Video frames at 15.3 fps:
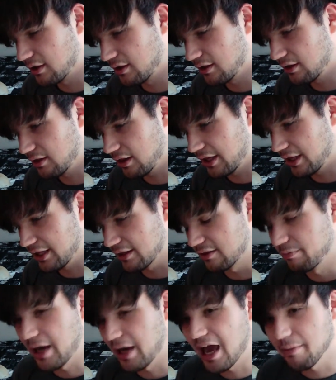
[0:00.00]
like the
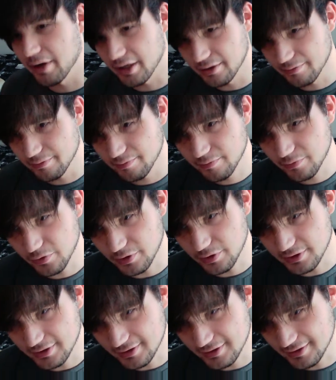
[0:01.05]
Batman, for
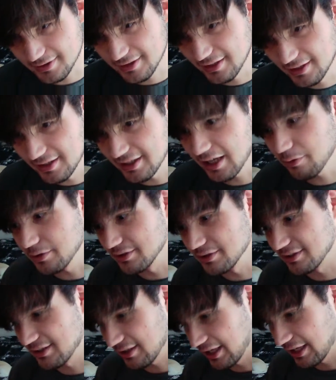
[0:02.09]
instance, that was
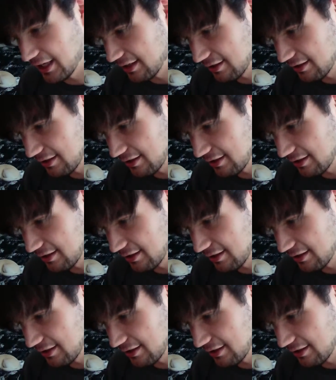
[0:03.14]
delayed